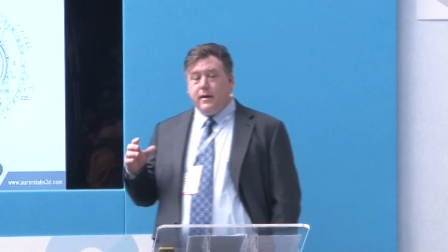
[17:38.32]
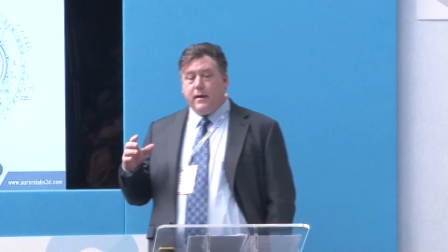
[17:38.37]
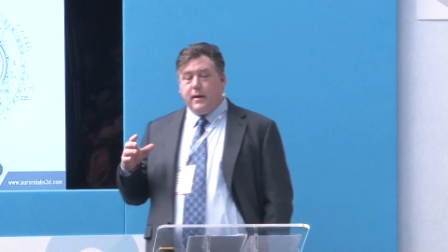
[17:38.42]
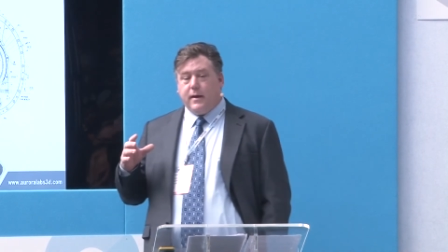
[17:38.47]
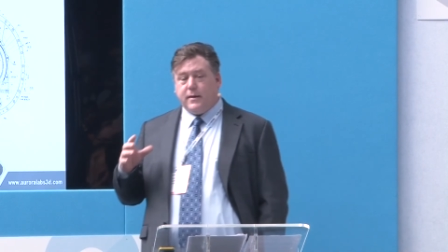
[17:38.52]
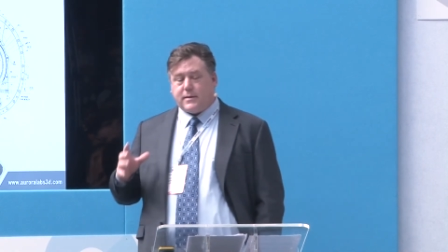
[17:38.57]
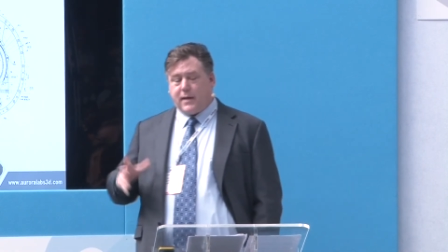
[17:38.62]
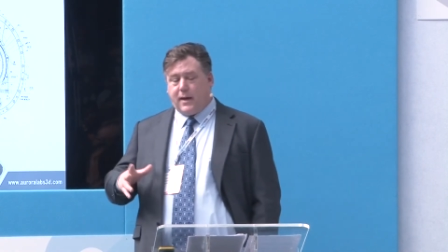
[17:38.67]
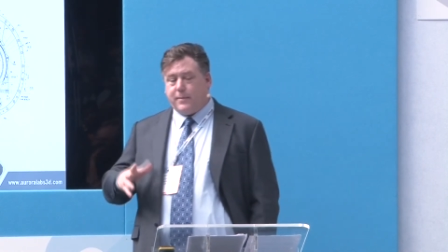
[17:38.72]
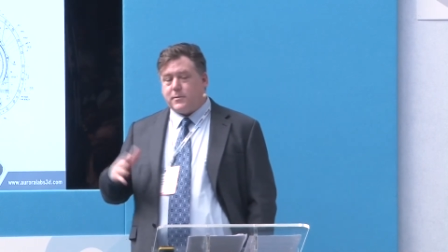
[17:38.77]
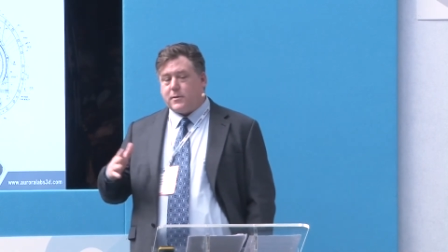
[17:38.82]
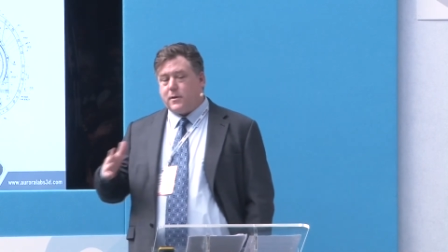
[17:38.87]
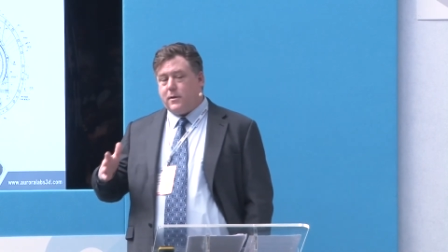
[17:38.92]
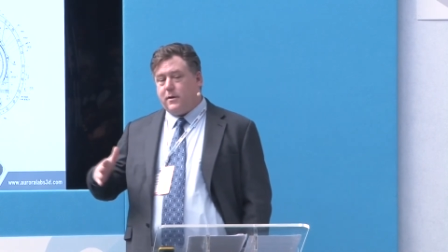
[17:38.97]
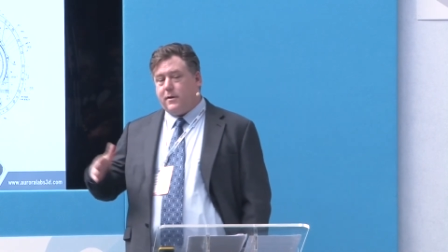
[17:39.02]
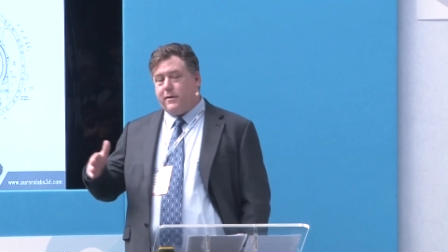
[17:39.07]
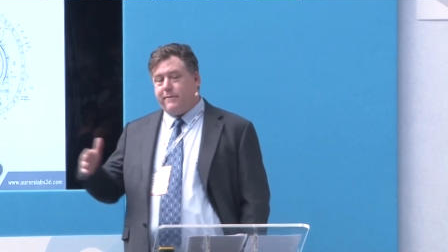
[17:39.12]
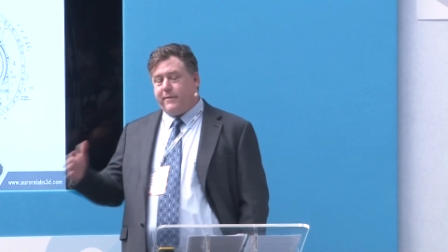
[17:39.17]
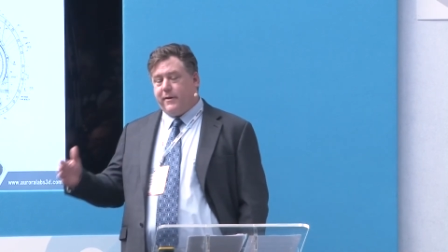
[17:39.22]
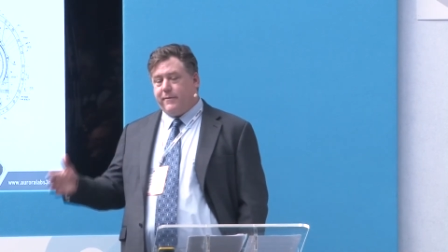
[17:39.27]
it's
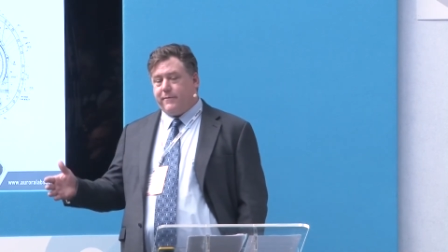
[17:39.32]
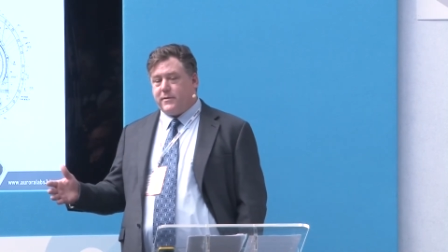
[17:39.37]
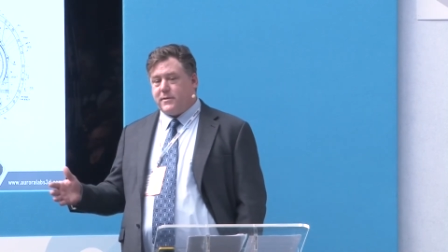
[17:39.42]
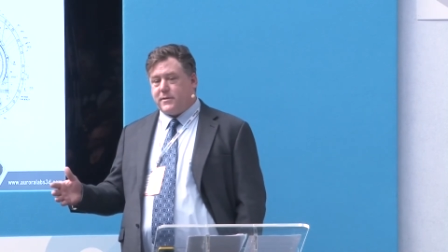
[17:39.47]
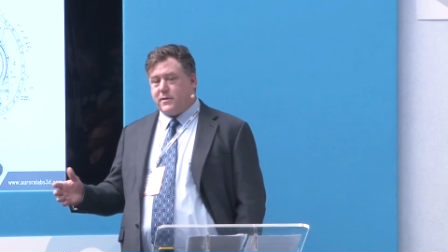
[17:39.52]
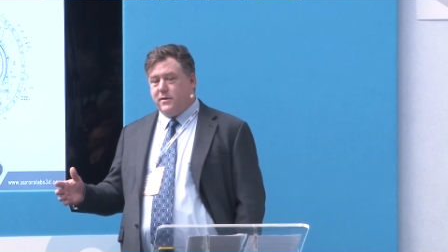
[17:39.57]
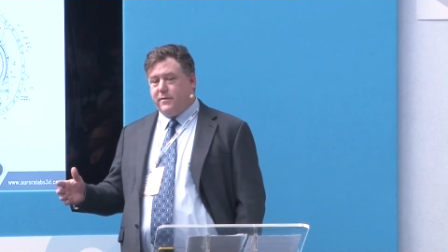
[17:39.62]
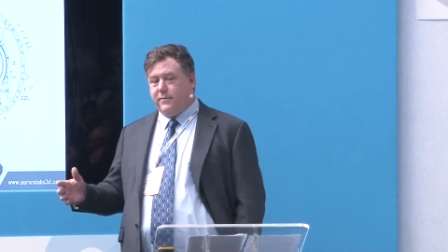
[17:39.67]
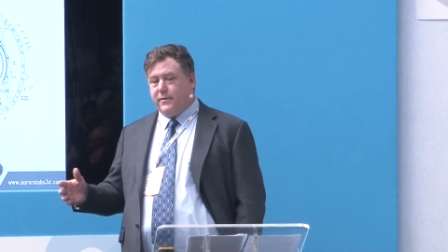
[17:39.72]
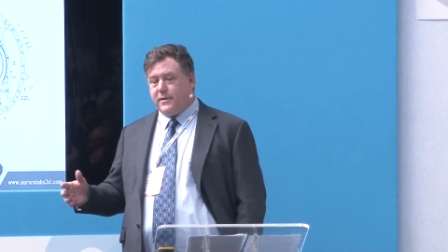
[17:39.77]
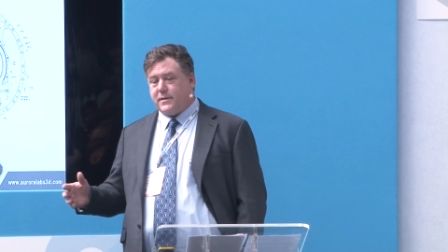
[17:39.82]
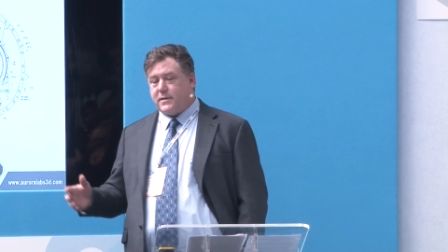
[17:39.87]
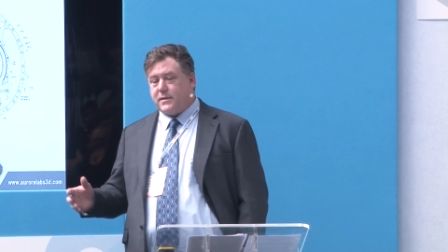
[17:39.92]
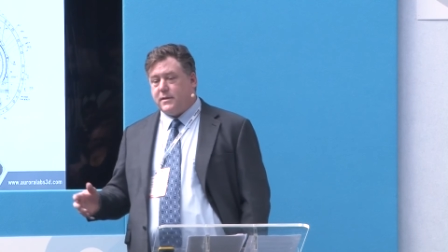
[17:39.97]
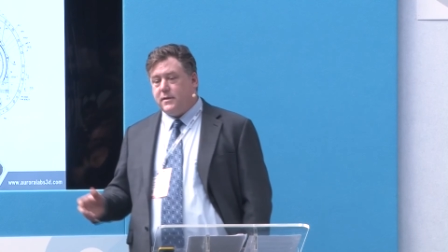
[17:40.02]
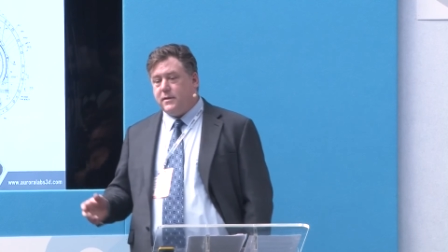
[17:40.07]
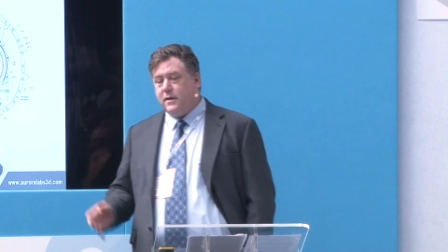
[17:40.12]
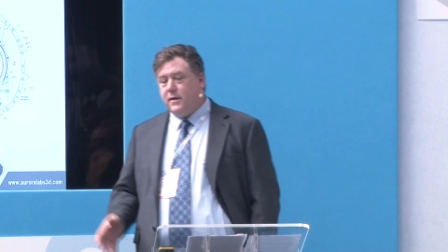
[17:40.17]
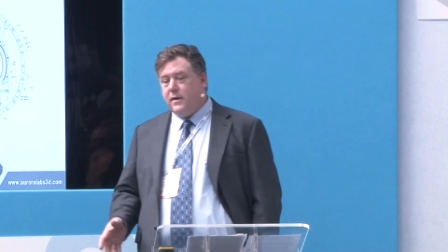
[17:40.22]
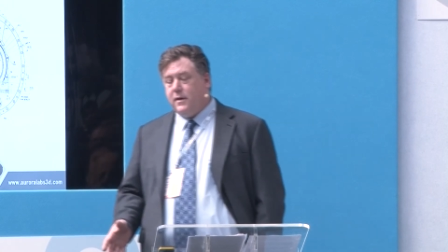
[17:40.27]
absolutely fit for service.
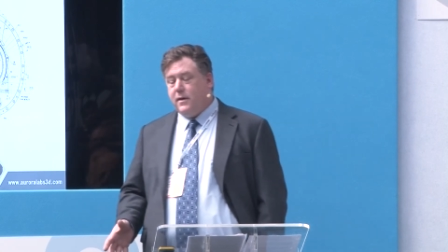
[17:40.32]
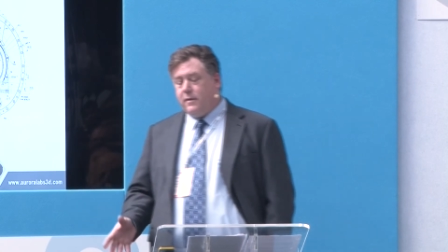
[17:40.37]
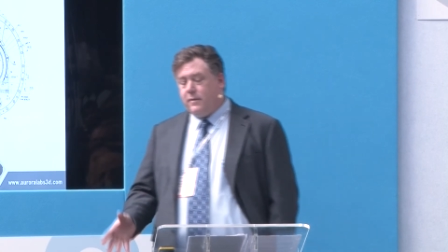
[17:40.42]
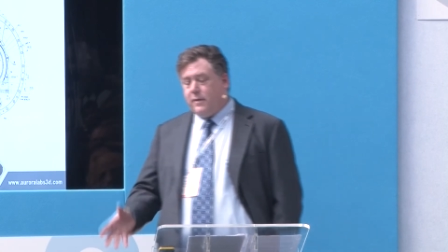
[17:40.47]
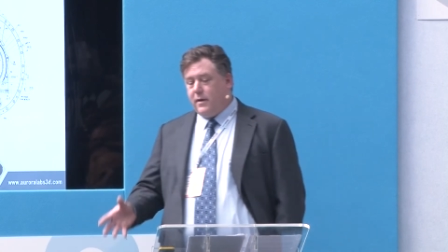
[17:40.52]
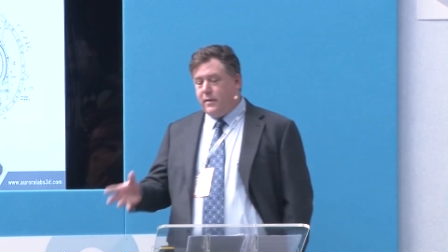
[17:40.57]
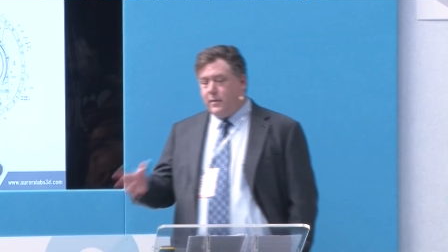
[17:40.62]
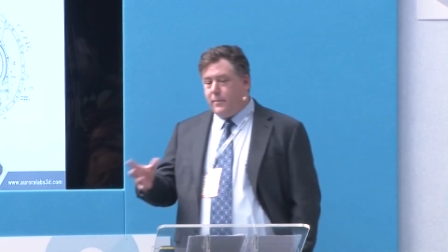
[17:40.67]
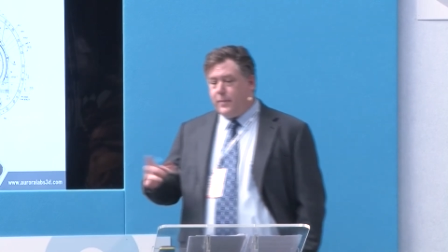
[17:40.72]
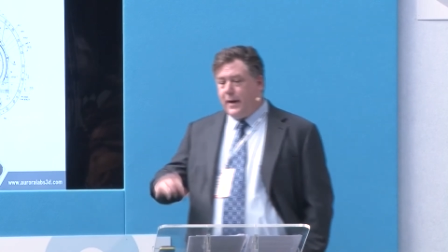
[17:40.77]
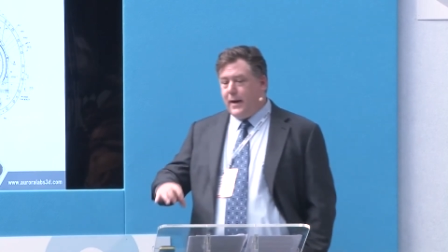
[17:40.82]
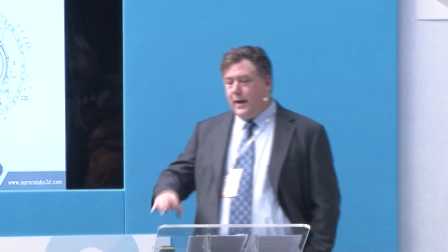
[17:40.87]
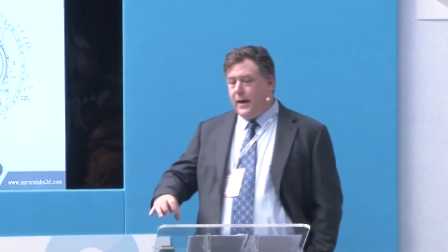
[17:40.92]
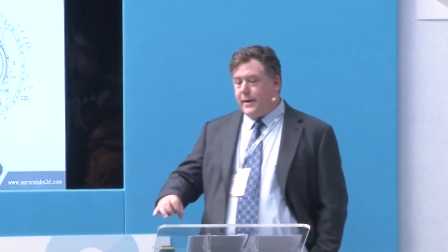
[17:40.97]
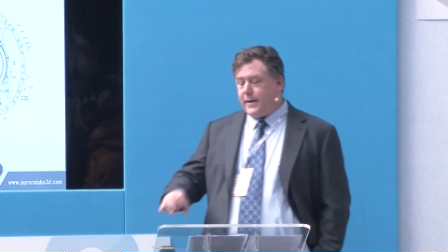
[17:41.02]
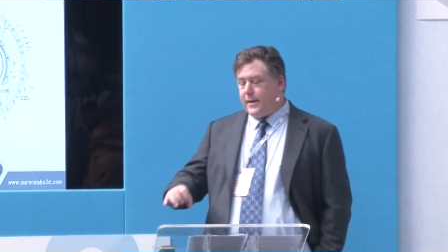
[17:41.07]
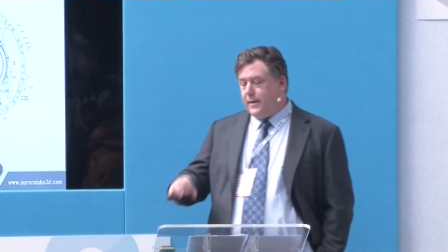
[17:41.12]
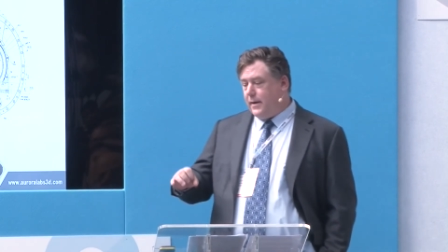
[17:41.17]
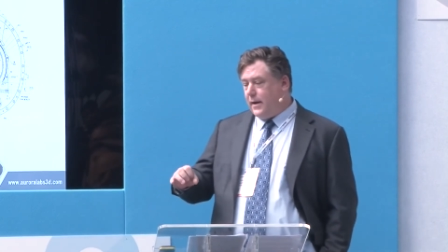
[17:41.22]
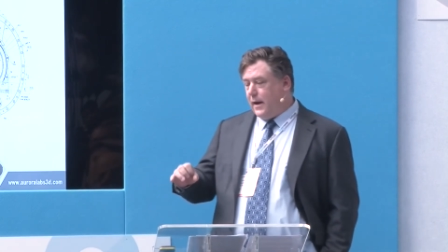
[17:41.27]
Then the part